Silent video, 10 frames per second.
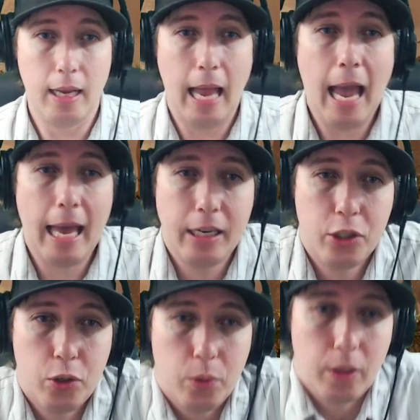adding
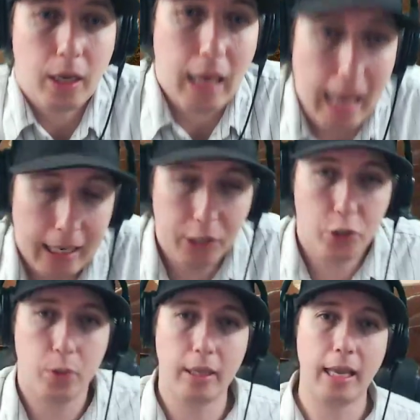to
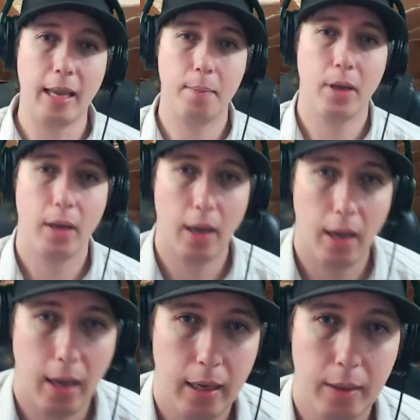the game
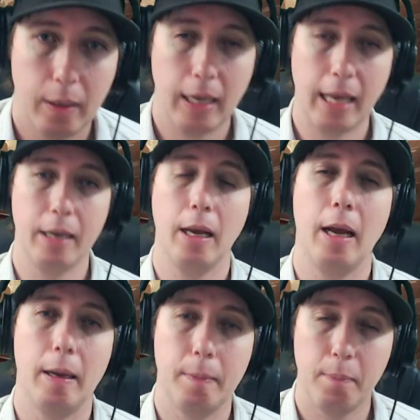and
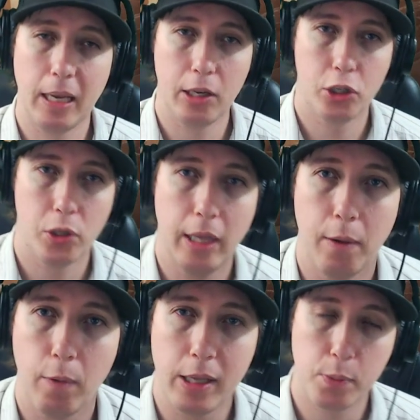making sure that
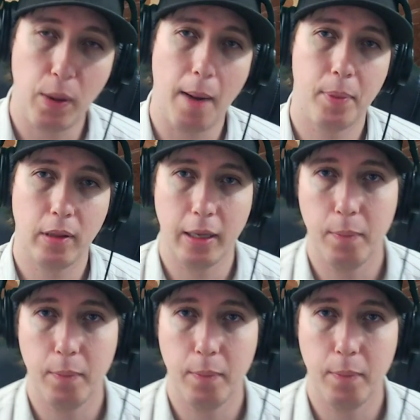it runs properly